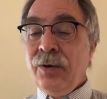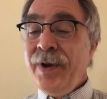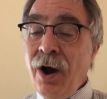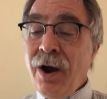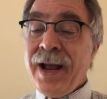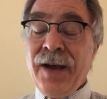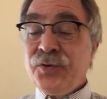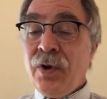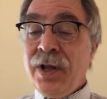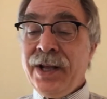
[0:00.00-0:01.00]
We are,
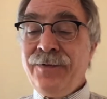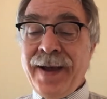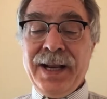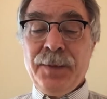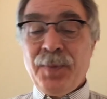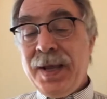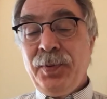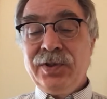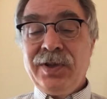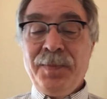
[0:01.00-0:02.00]
after all, inviting
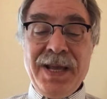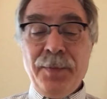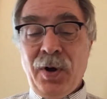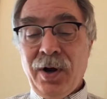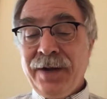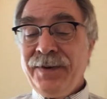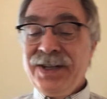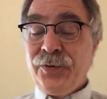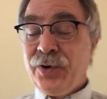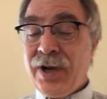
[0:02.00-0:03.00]
people to be a part of a
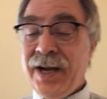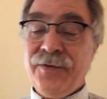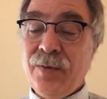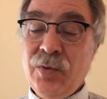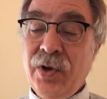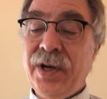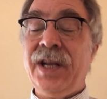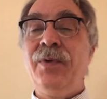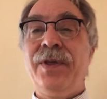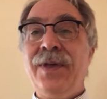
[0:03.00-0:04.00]
different kind of
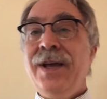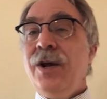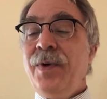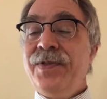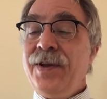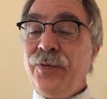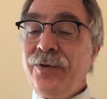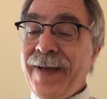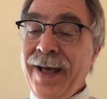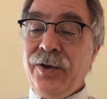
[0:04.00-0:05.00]
community with, with
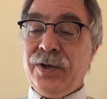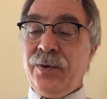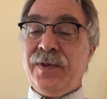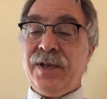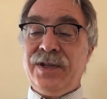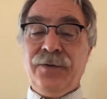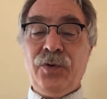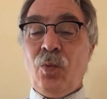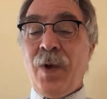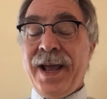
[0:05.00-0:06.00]
different values and
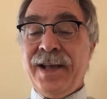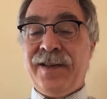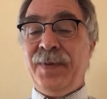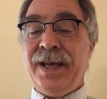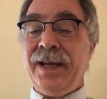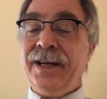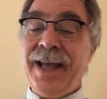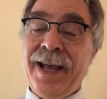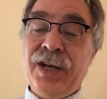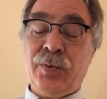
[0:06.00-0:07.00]
different ways of being
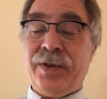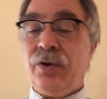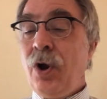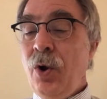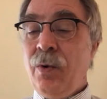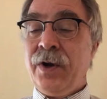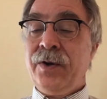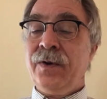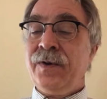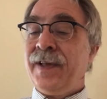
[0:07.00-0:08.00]
engaged with their
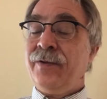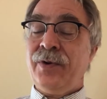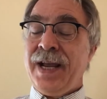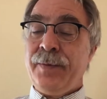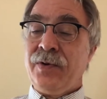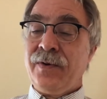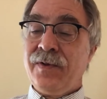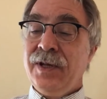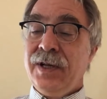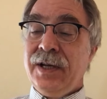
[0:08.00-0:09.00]
coworkers and their neighbors